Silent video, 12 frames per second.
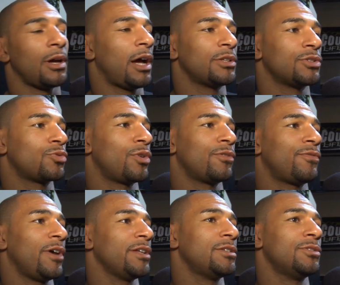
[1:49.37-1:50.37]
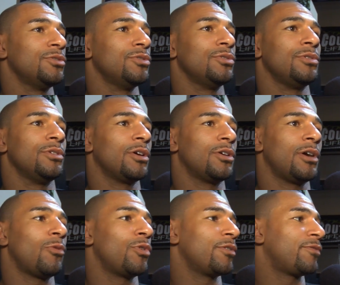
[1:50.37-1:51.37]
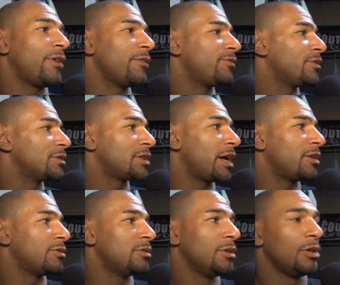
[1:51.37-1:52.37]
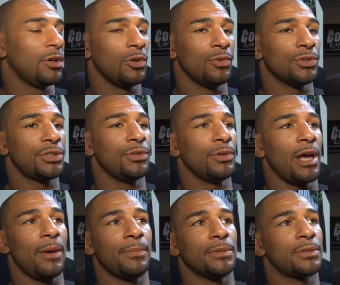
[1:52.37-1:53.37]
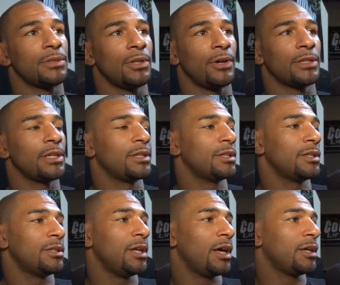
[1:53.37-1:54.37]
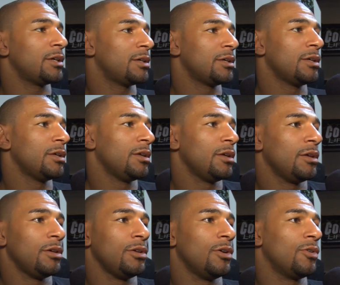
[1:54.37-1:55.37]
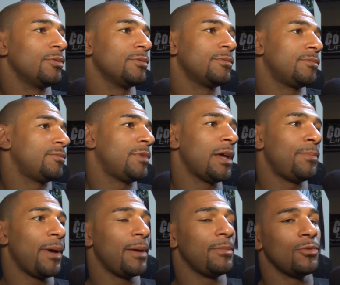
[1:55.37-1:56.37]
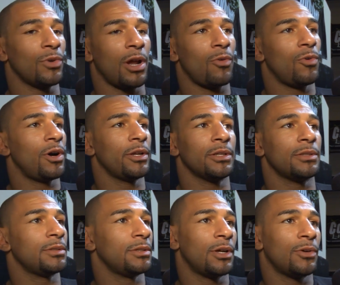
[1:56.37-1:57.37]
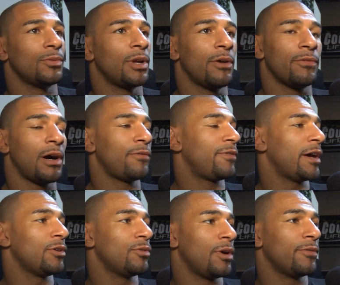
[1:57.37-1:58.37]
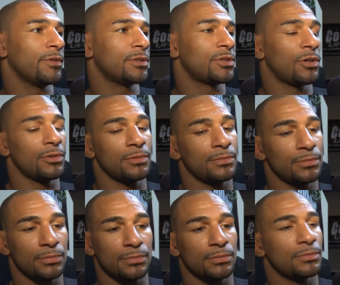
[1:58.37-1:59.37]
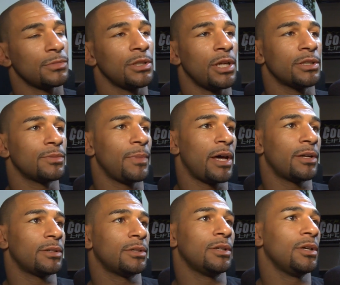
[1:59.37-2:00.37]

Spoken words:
I just want to fight the dude, you know. I want to fight for a title. We'll see what happens. You know, at the end of the day, you know, they pay me what I wanted, you know, whatever. I'll fight whoever. So it doesn't matter.